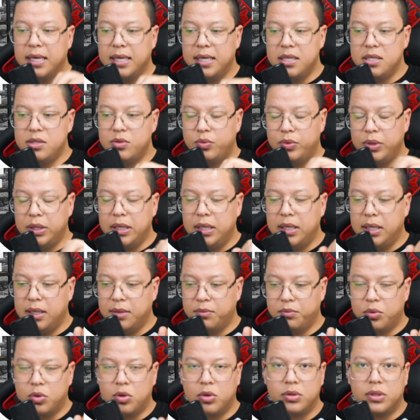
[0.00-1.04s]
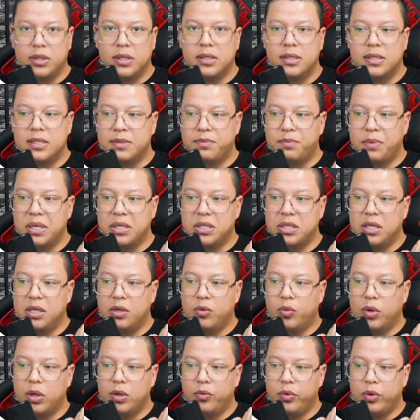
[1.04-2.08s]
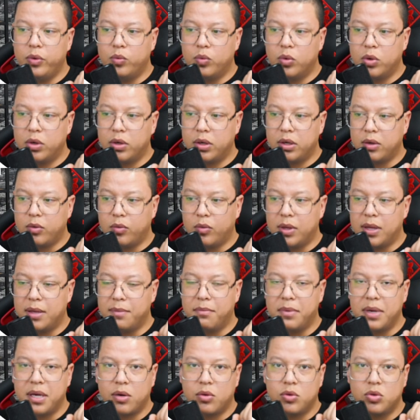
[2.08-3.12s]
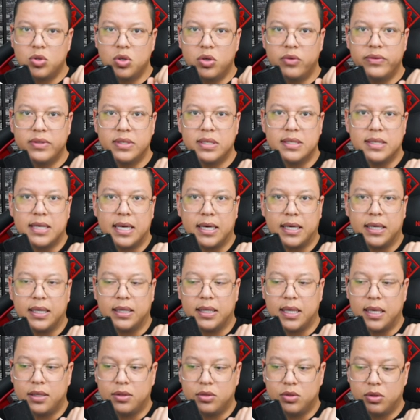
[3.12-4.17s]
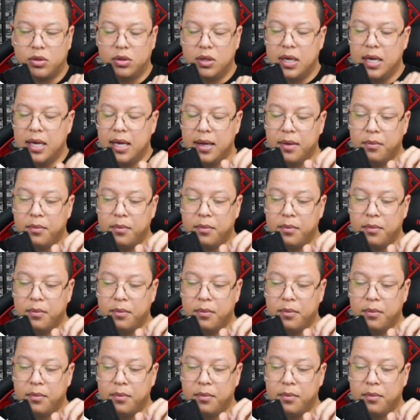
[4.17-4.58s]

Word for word: is really important, especially when we work with the microservices architecture,